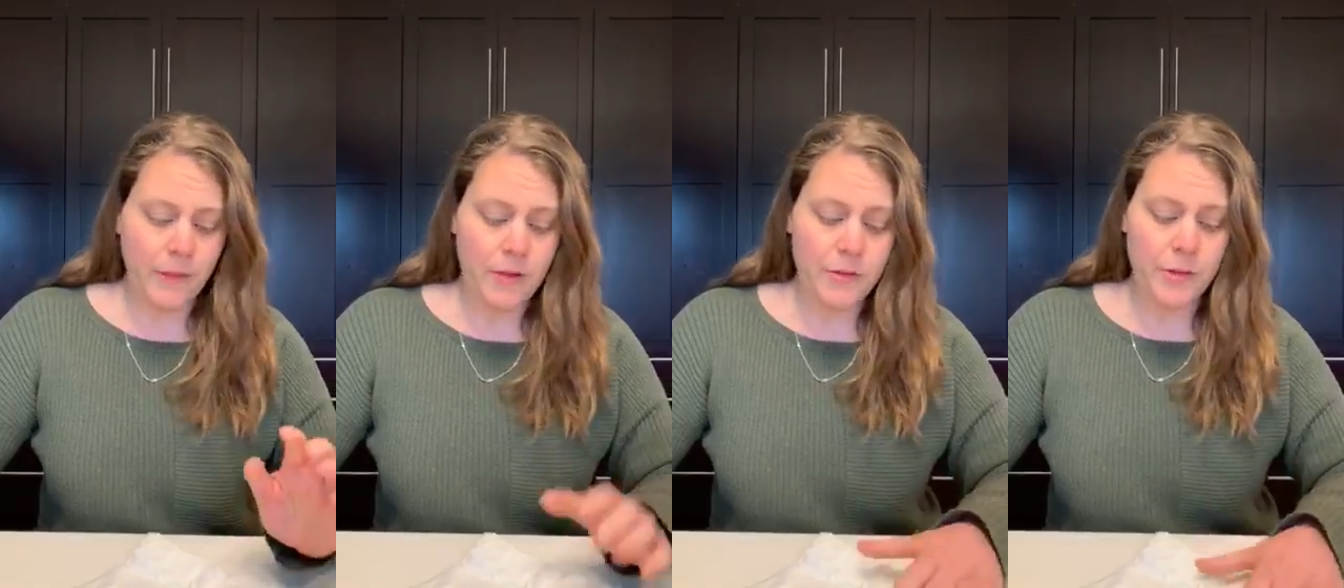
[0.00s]

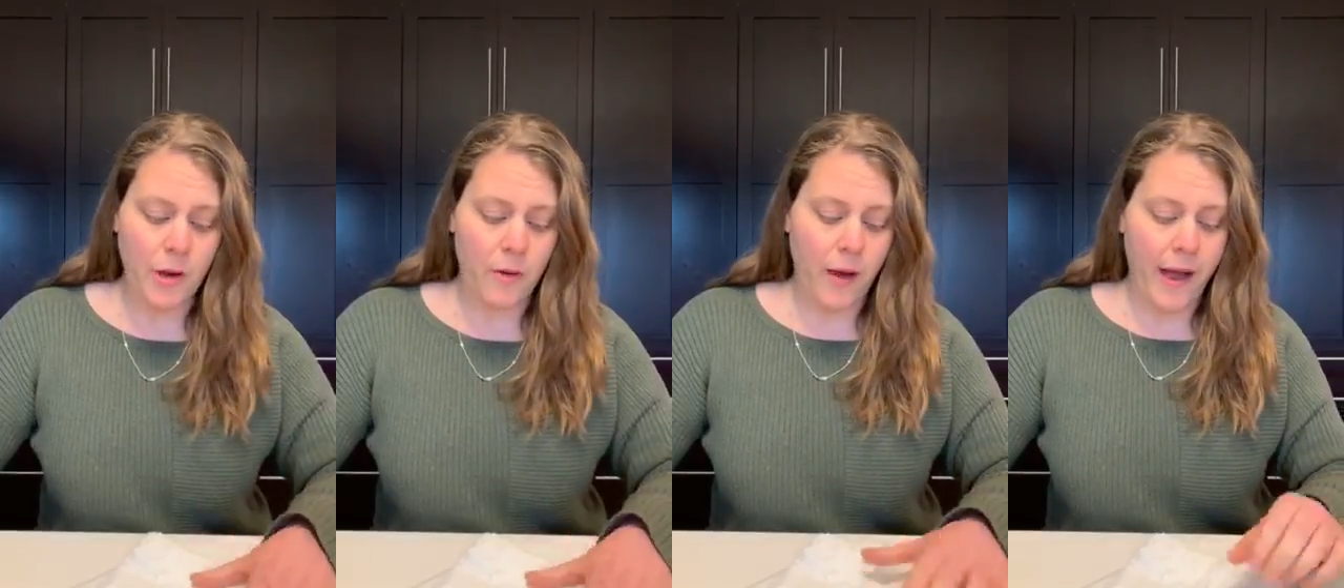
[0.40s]

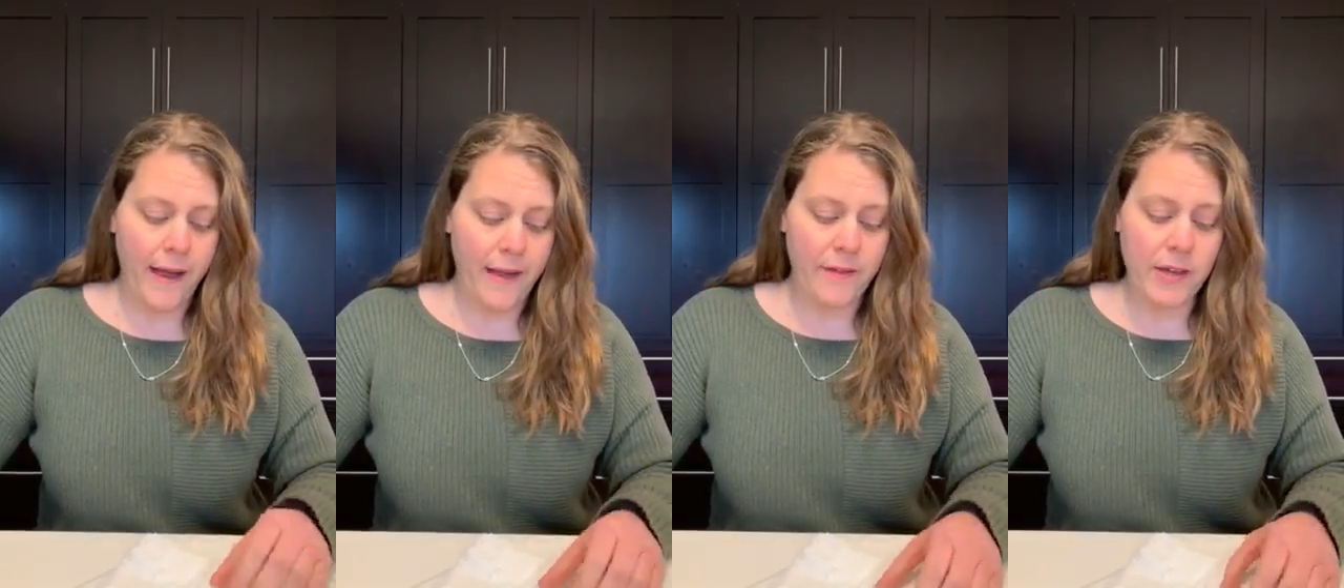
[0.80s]
So I
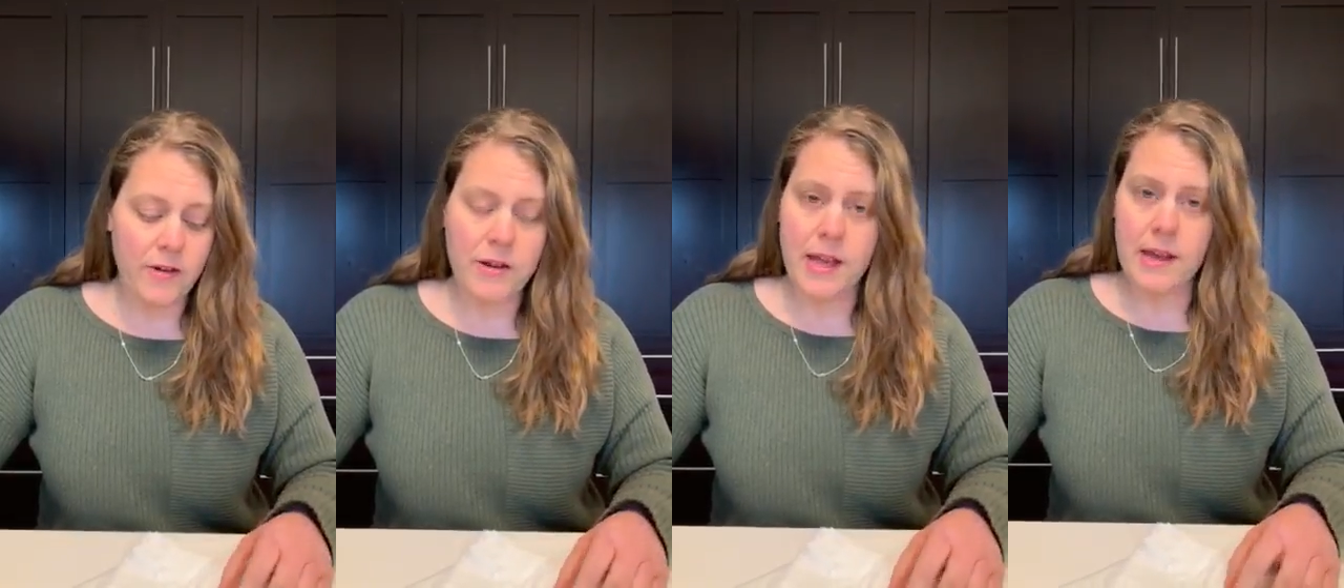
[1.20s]
have a
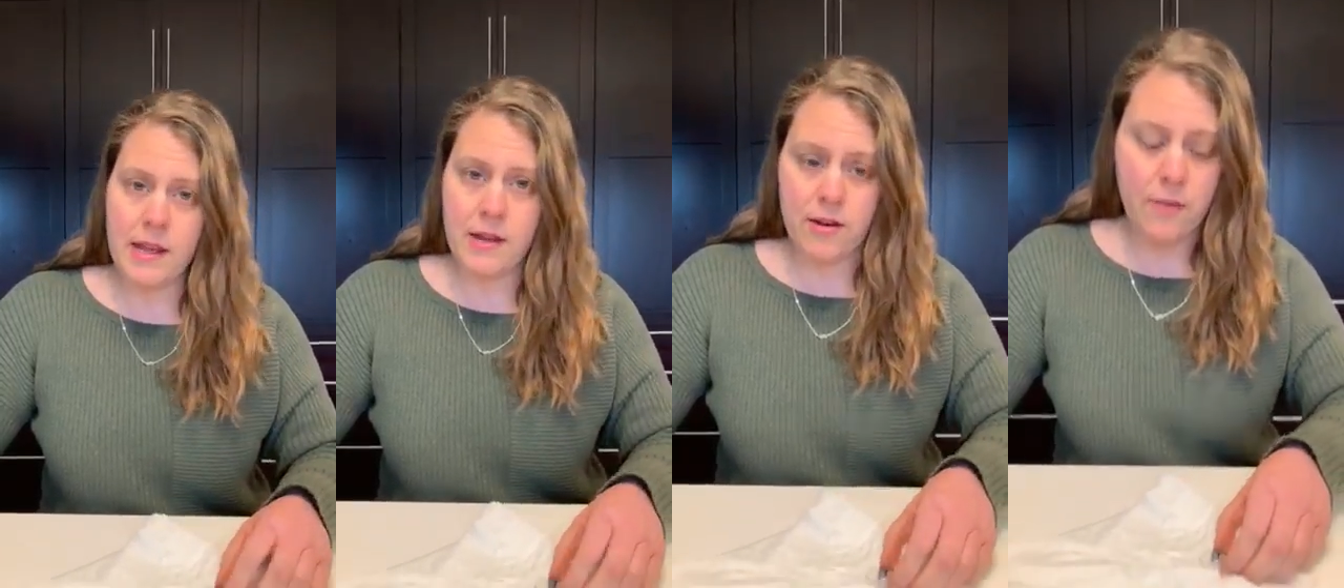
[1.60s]
hearing aid
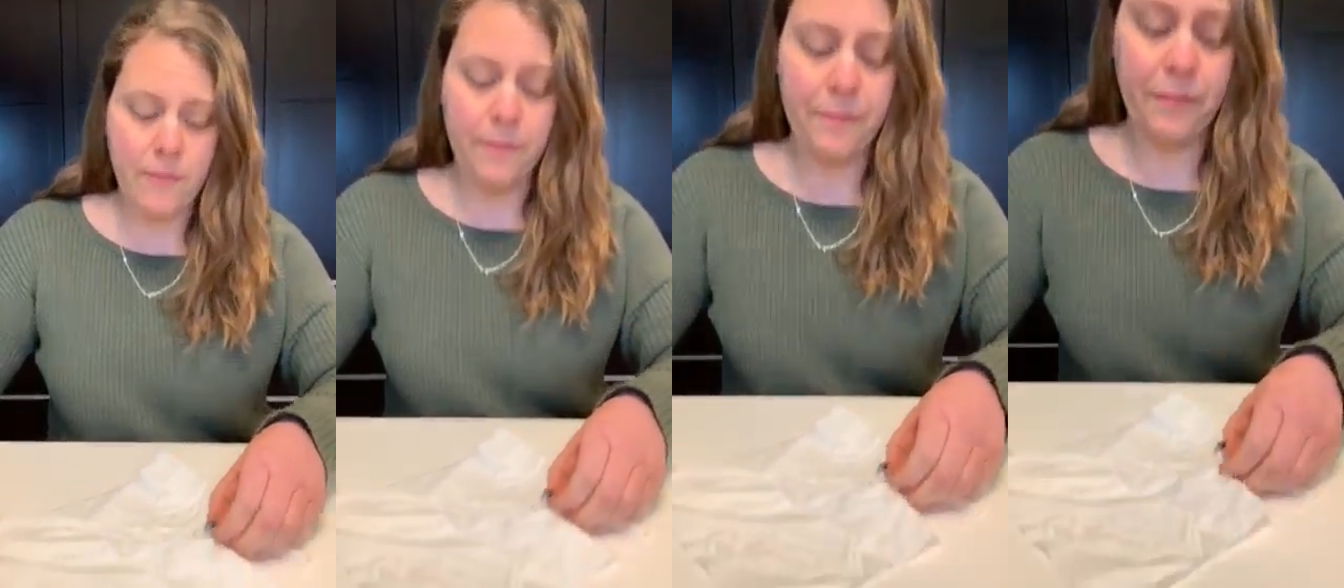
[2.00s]
here.